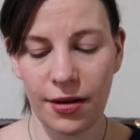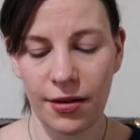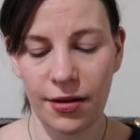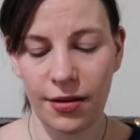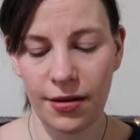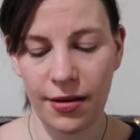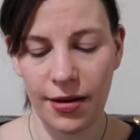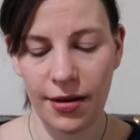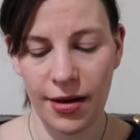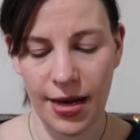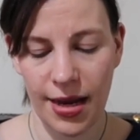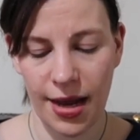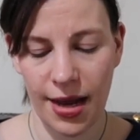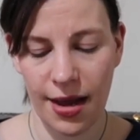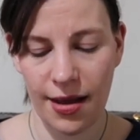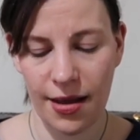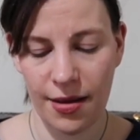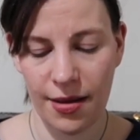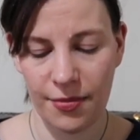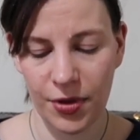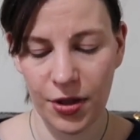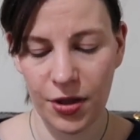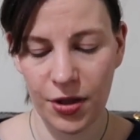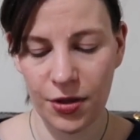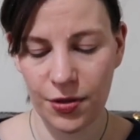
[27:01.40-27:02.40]
I
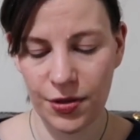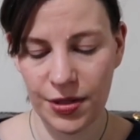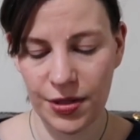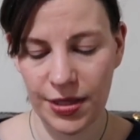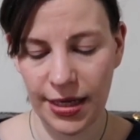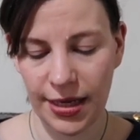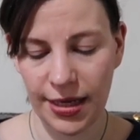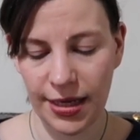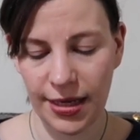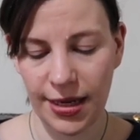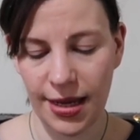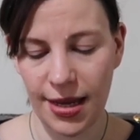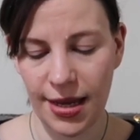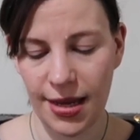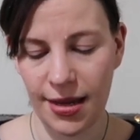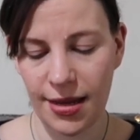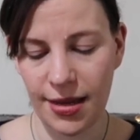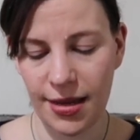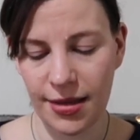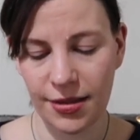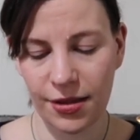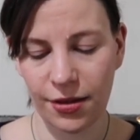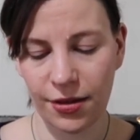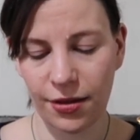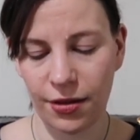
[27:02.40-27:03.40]
am using
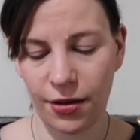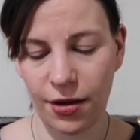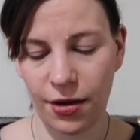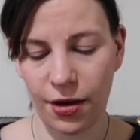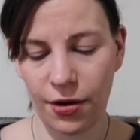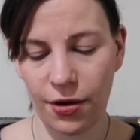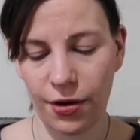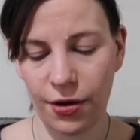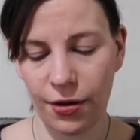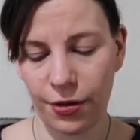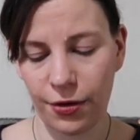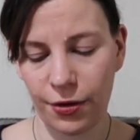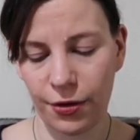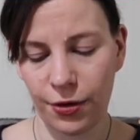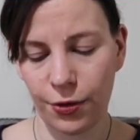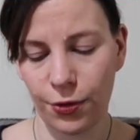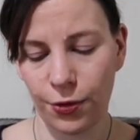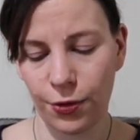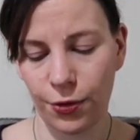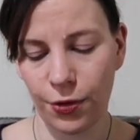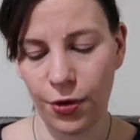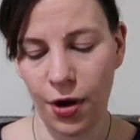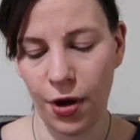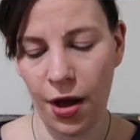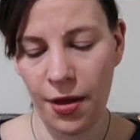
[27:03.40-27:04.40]
is
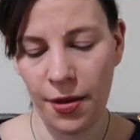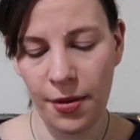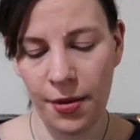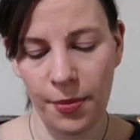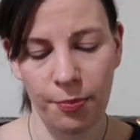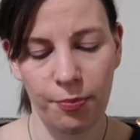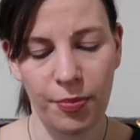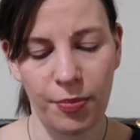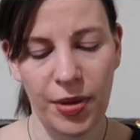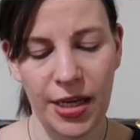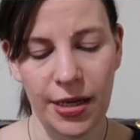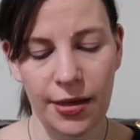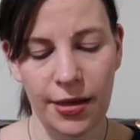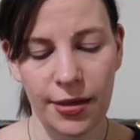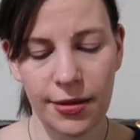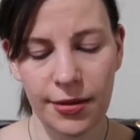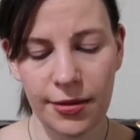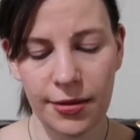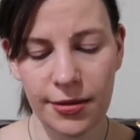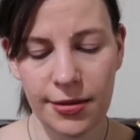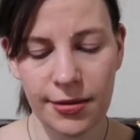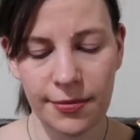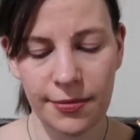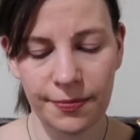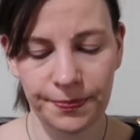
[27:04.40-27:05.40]
Garthenor
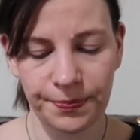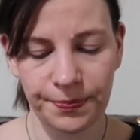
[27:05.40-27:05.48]
Beacons,